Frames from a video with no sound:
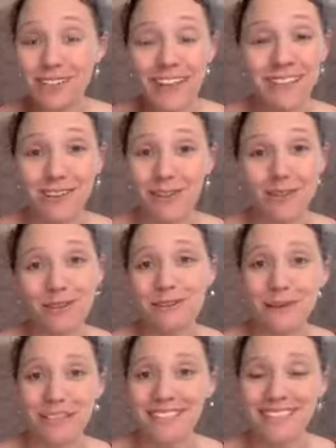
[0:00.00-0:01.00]
They don't use
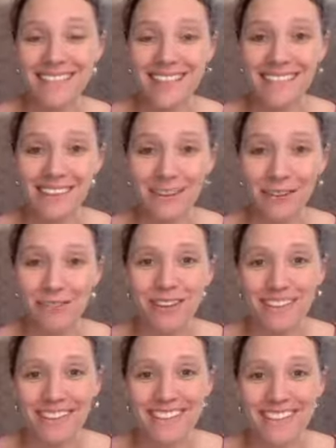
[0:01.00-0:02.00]
pesticides on their
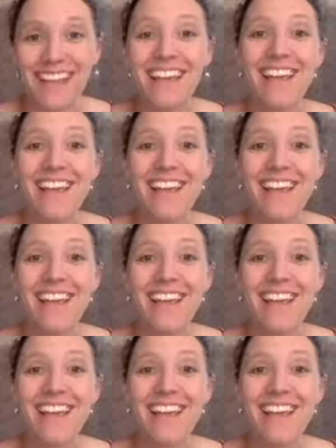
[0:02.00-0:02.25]
fields.